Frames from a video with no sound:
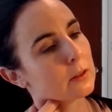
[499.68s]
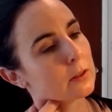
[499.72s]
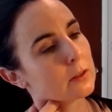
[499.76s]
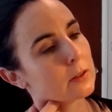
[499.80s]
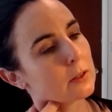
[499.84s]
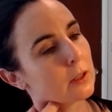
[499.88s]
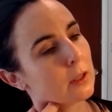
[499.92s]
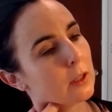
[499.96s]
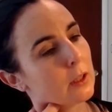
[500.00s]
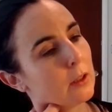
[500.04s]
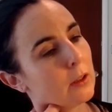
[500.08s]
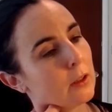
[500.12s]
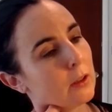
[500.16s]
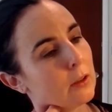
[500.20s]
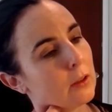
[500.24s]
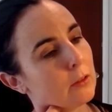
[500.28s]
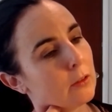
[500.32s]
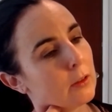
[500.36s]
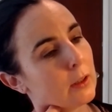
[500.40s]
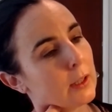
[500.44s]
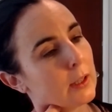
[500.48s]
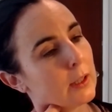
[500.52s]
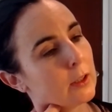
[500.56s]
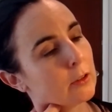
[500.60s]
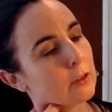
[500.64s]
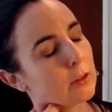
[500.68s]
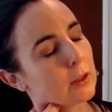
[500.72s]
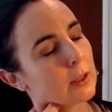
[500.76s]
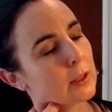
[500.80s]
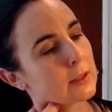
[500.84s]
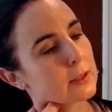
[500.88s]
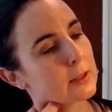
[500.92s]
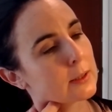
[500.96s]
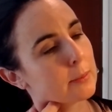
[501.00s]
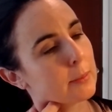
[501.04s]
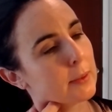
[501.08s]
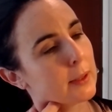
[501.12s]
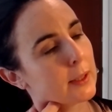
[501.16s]
So really
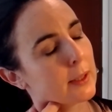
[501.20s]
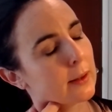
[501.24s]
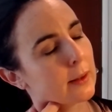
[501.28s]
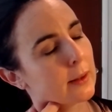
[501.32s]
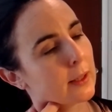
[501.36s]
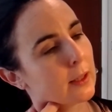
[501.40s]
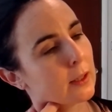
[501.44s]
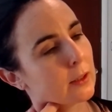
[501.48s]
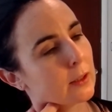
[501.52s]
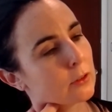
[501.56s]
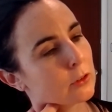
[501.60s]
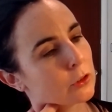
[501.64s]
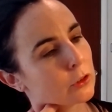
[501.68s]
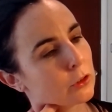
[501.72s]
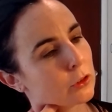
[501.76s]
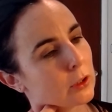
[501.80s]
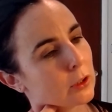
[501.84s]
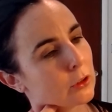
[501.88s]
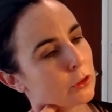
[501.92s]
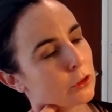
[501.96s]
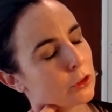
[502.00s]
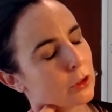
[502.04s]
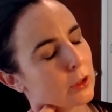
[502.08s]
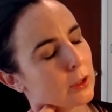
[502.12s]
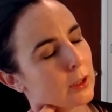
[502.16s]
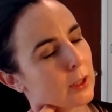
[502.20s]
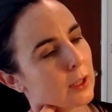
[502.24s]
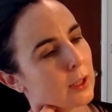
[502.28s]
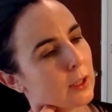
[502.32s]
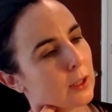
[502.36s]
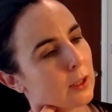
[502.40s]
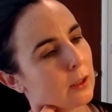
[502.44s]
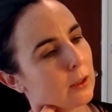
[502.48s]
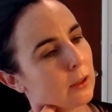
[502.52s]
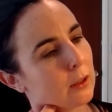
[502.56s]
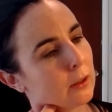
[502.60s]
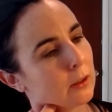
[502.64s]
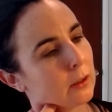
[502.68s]
grasping that structure
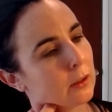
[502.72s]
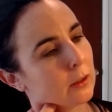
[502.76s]
there.